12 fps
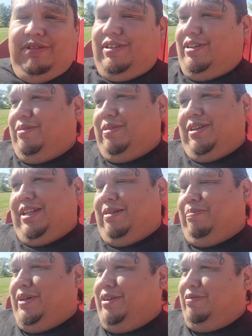No, I'm not
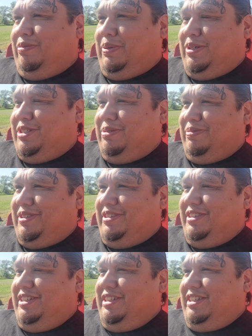that big of a person, but
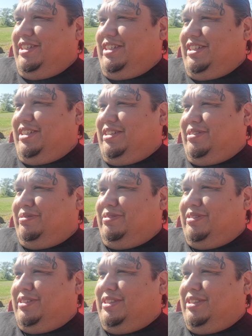you know,
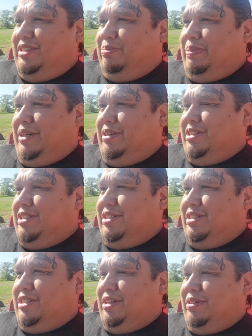it's better just
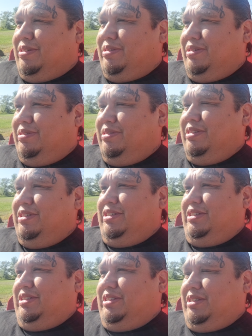to tell the
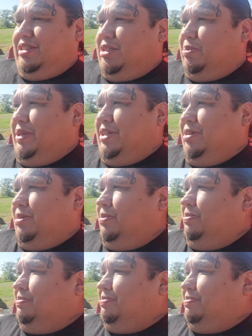just be you.